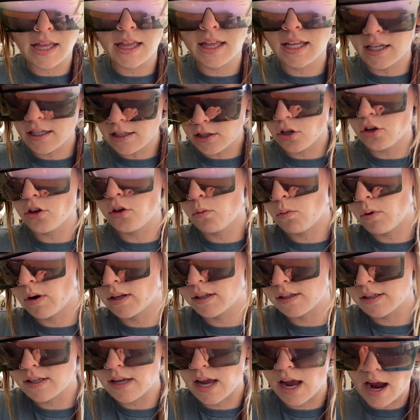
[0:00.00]
These are the
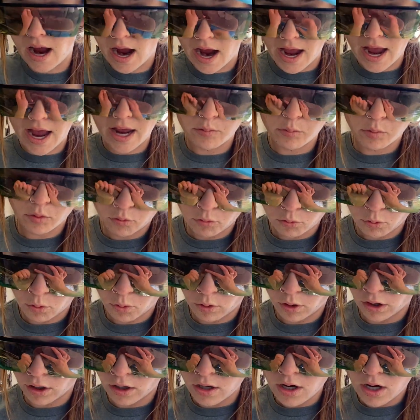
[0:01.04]
ones that I had
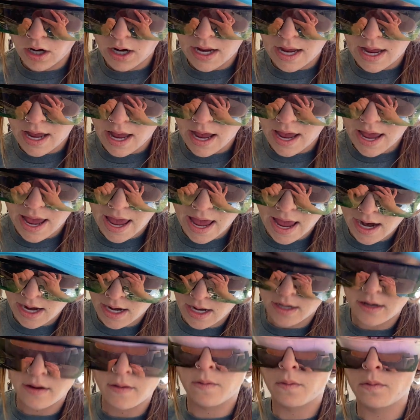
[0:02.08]
before
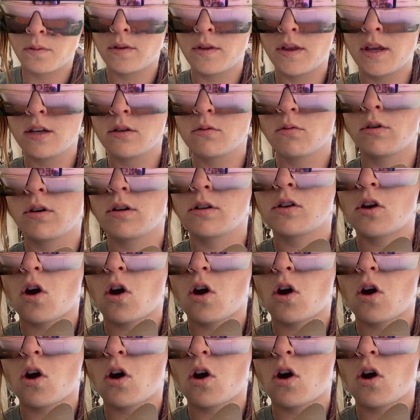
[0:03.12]
and these ones